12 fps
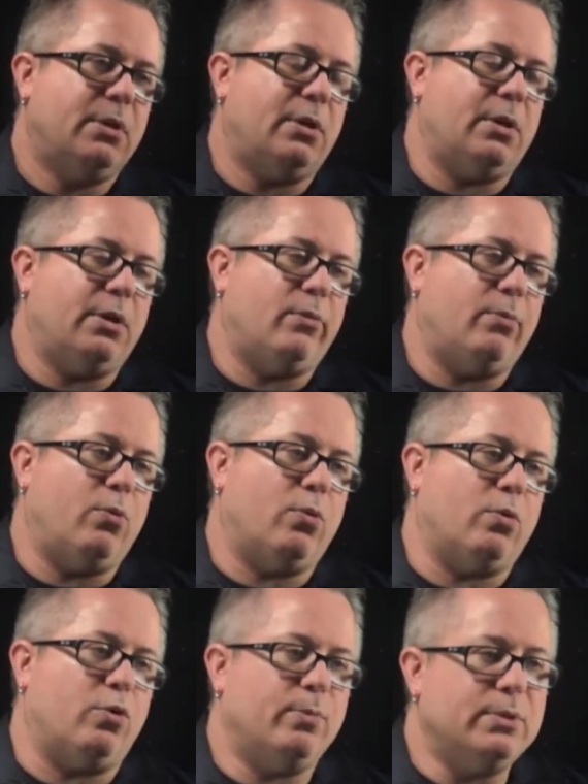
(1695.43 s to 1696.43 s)
There were
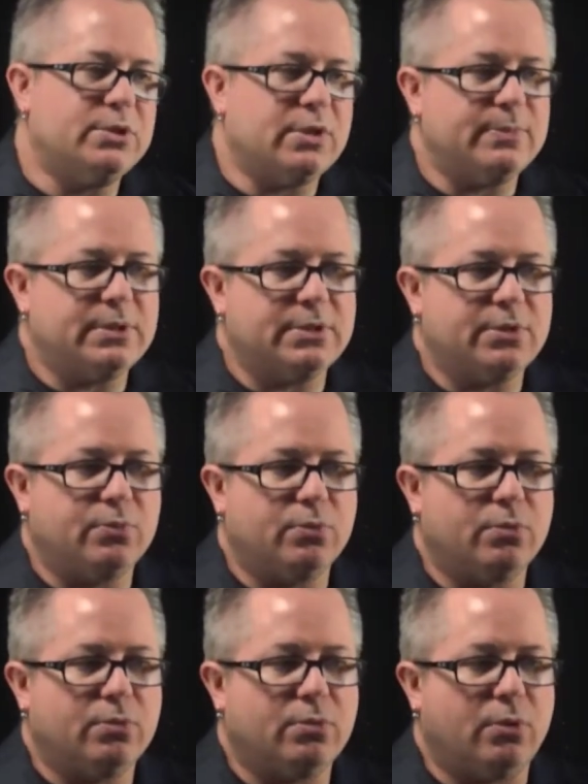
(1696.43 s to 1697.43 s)
more urban subjects than
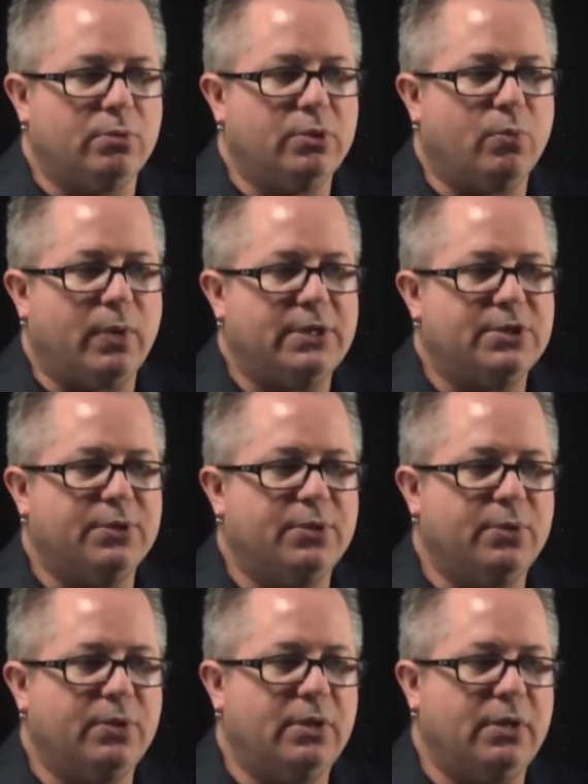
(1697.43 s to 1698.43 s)
rural. Only whites
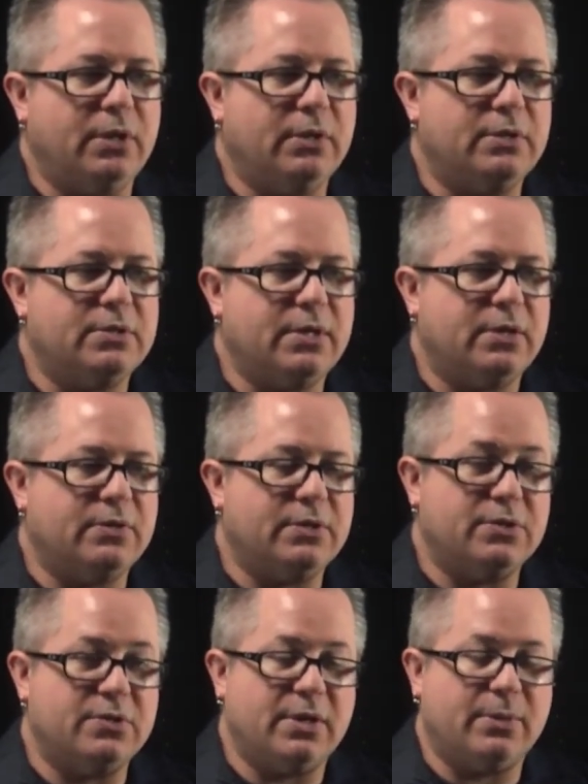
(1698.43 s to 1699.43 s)
included in the
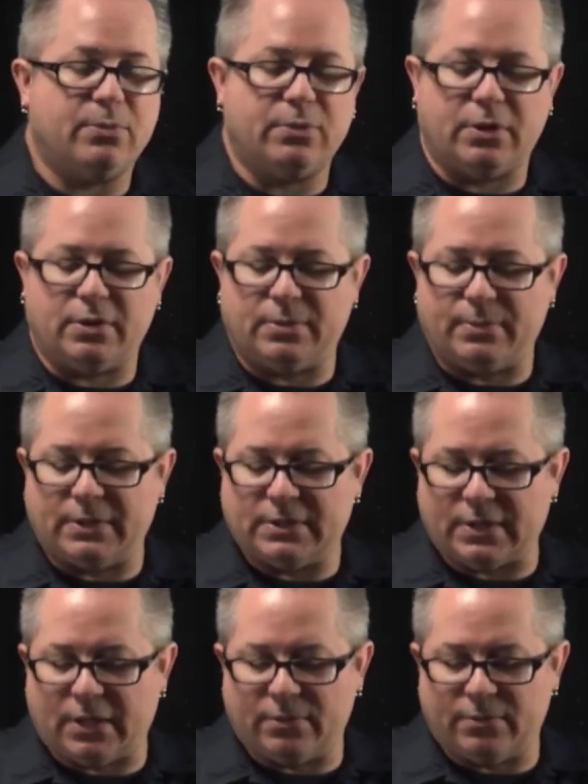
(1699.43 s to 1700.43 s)
standardization sample, and that may
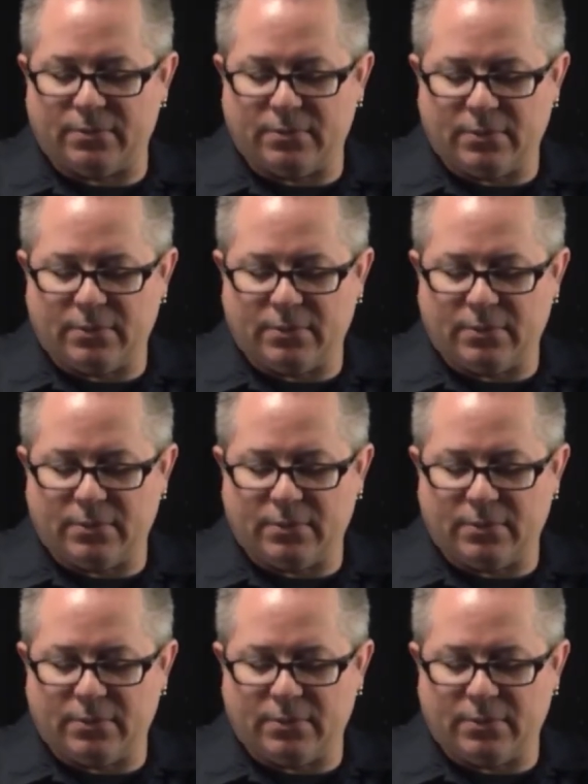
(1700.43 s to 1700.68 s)
sound